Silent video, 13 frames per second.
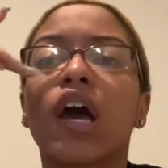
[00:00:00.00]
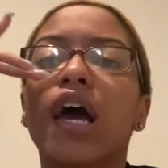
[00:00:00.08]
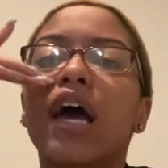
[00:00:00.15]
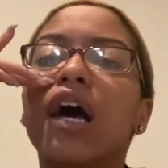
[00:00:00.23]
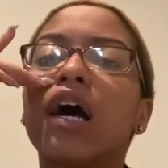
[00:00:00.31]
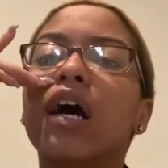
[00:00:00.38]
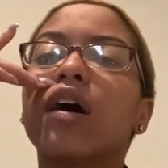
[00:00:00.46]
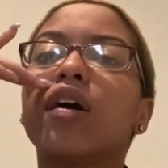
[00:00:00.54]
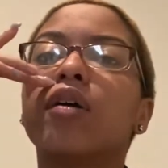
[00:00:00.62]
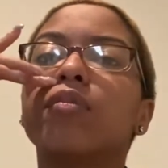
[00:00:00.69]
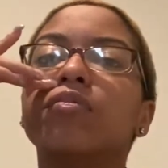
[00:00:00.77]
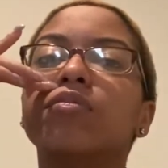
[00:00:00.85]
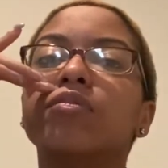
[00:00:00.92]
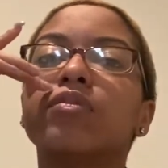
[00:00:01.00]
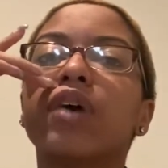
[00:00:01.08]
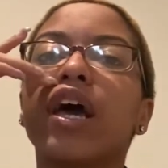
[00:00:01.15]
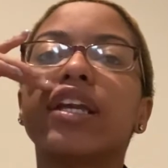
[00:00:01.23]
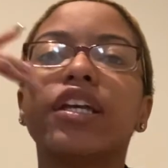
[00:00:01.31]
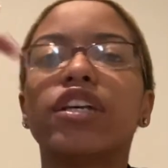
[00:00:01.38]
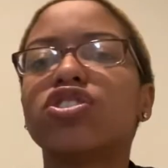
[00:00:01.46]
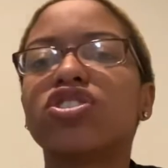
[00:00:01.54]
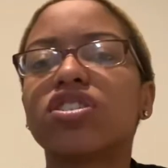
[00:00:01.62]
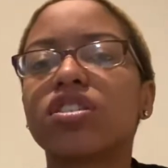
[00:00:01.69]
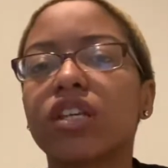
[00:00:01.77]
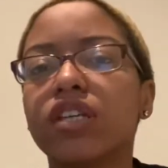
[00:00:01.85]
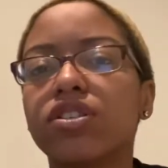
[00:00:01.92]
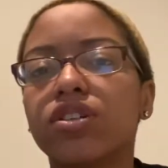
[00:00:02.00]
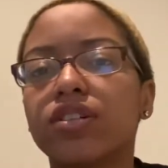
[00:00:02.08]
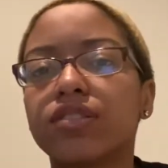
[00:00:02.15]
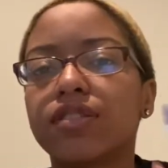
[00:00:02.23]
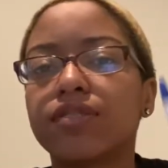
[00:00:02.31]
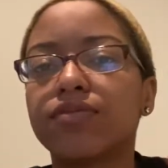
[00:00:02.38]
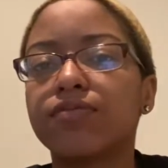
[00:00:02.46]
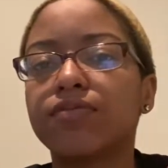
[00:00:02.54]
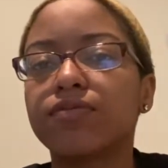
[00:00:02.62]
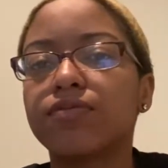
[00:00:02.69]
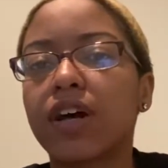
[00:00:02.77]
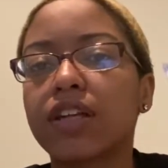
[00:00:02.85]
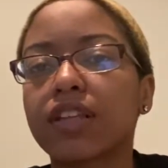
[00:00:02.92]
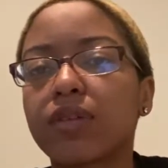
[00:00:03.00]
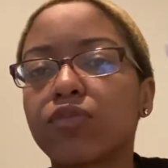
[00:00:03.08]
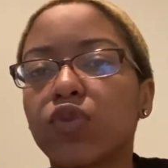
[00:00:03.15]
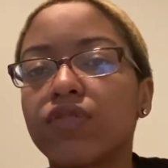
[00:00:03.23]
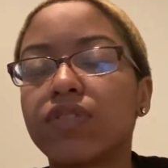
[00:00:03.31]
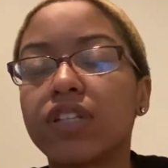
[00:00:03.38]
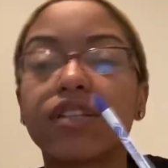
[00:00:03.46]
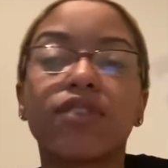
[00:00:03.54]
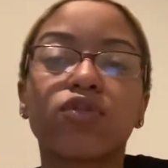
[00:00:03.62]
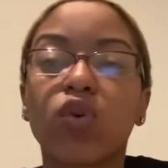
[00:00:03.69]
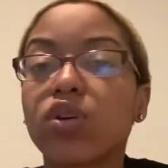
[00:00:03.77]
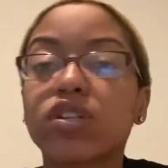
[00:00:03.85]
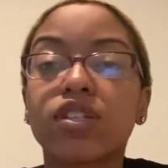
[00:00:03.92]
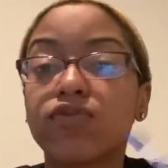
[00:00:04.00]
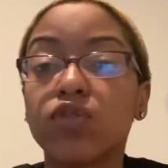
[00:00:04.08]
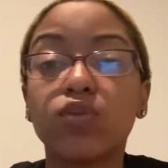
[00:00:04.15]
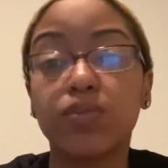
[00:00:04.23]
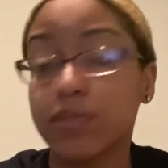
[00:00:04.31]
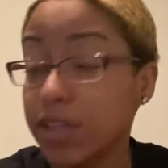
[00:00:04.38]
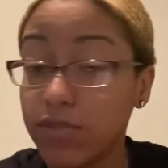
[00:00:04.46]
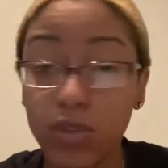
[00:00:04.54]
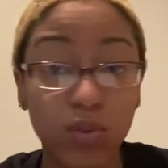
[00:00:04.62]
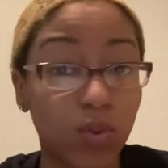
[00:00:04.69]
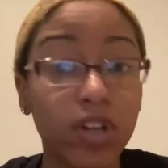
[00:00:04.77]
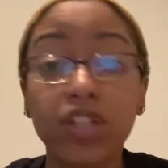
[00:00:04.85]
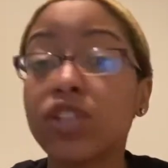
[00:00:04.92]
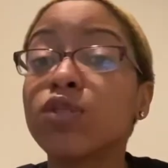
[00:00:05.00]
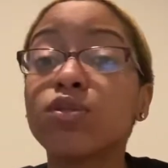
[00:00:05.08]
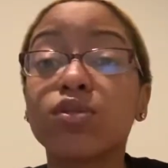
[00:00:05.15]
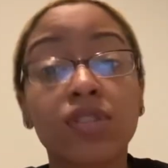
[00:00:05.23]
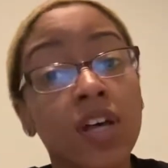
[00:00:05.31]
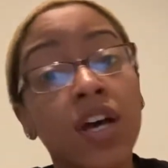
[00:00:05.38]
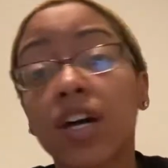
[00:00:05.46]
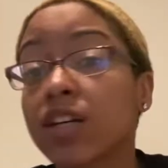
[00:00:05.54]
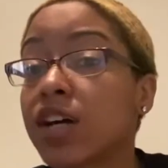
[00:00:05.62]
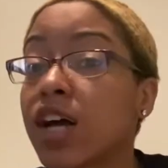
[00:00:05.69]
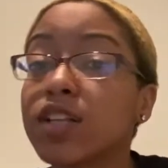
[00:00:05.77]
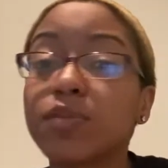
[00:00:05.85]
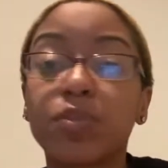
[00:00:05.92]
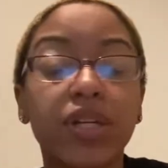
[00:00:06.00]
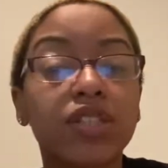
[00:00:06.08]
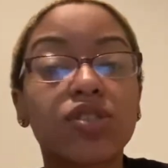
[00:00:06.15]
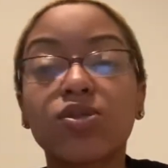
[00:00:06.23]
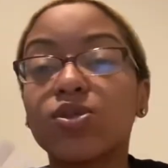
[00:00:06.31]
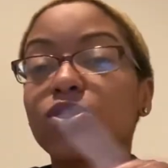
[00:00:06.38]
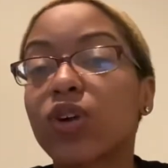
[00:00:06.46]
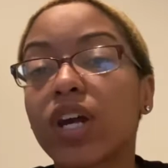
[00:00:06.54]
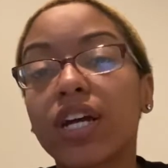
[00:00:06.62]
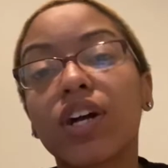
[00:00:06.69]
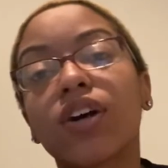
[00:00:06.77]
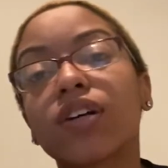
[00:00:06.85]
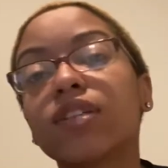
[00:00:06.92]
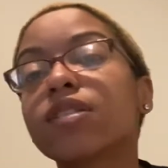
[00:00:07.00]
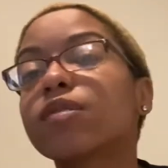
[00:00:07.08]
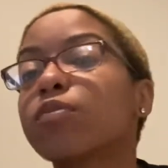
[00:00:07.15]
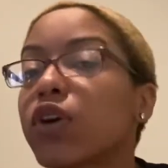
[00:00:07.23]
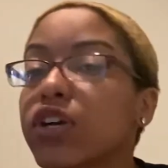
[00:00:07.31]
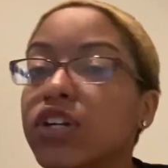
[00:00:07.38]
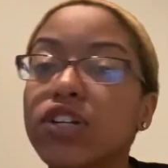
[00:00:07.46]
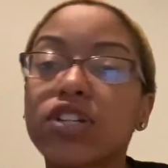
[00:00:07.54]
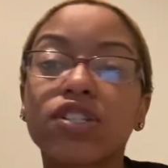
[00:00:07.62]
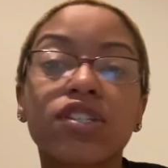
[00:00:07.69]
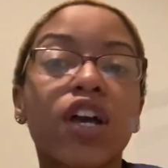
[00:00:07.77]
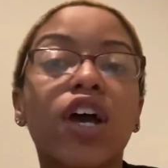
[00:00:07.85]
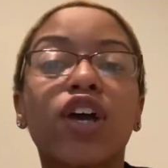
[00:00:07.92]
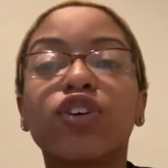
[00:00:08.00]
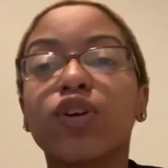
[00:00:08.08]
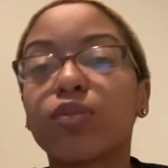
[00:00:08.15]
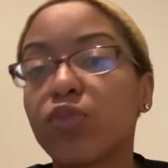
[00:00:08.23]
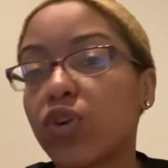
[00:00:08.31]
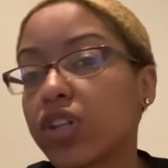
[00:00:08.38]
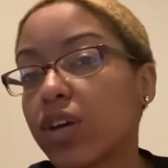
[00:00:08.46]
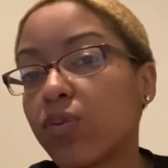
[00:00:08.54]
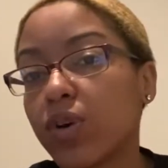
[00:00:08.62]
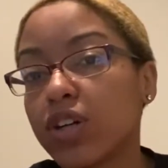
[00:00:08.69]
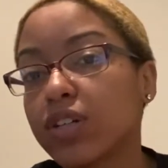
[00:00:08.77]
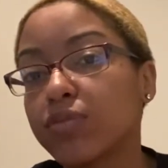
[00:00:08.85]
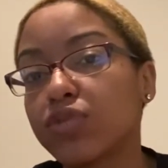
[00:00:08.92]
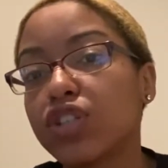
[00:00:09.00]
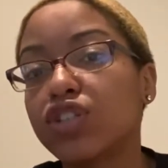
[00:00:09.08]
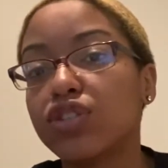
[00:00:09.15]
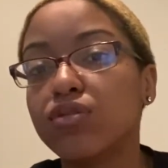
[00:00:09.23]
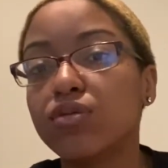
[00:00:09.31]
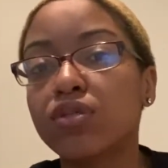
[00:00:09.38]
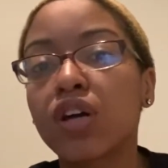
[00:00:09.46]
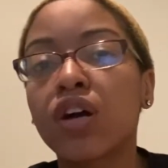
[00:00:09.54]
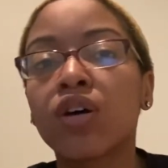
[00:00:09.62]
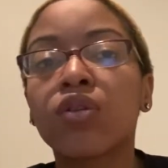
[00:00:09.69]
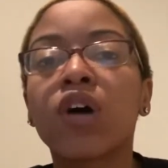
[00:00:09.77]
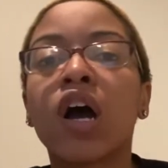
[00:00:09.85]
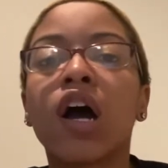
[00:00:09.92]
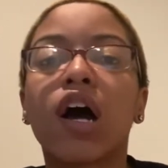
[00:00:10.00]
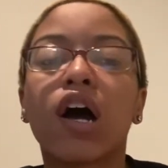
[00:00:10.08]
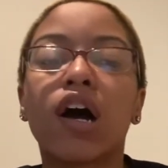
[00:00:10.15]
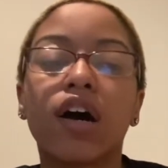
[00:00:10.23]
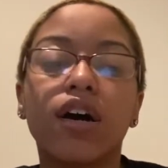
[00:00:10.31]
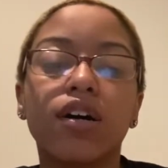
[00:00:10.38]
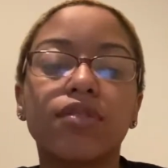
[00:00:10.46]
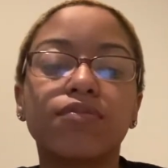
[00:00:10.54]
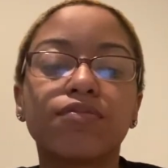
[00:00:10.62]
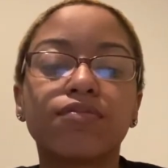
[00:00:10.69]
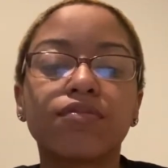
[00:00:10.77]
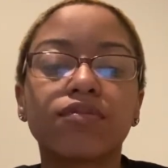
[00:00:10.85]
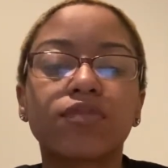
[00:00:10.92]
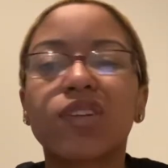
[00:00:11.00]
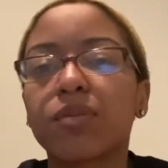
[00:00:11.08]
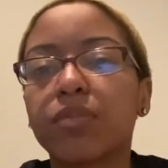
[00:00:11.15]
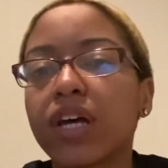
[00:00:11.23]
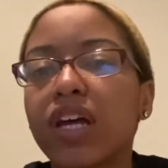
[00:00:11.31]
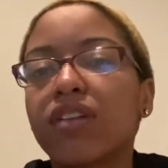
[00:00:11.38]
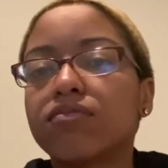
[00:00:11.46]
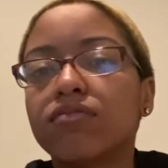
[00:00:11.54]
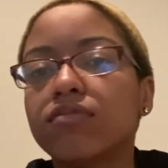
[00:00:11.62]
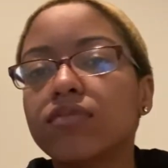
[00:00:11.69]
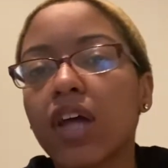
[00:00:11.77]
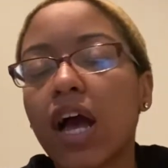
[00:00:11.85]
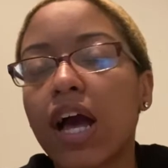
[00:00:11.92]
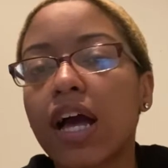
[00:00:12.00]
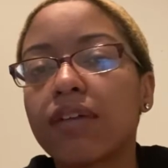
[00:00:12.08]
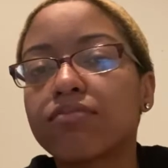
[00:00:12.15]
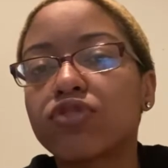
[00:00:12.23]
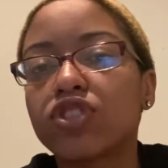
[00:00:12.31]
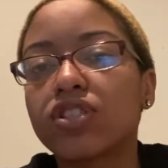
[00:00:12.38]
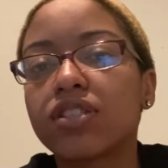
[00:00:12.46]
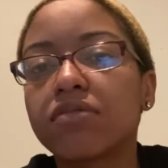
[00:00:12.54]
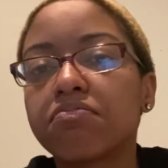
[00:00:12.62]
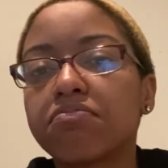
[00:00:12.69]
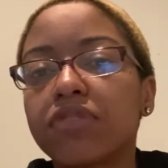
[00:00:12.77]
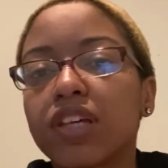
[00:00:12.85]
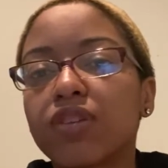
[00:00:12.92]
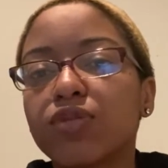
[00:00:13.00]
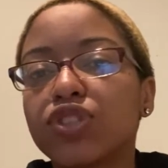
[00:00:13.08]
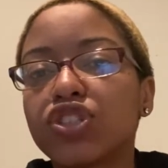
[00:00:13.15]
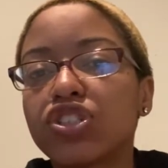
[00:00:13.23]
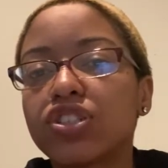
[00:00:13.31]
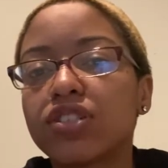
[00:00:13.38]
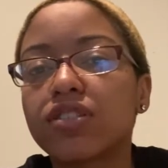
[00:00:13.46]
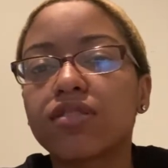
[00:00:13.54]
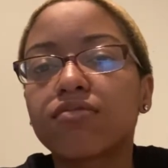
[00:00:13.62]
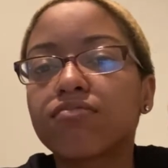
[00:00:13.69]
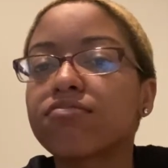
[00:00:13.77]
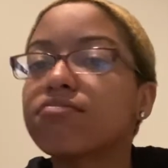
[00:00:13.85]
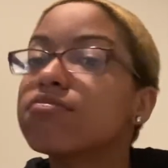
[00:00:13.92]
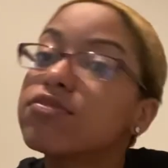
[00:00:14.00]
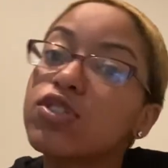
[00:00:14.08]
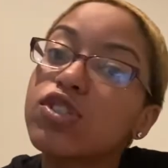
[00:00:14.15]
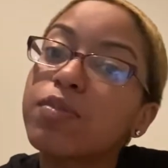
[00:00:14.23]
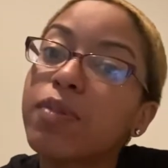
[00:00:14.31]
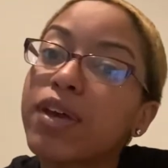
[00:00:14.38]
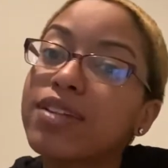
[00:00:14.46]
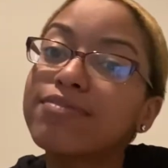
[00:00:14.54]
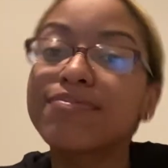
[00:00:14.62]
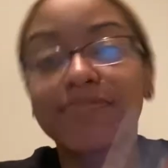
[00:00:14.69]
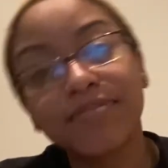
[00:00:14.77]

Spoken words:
And it's just easier to find like more of these. Of course, if you want to use colored pencils, crayons, markers, you're more than welcome to do so. But I just think we should just use a pen.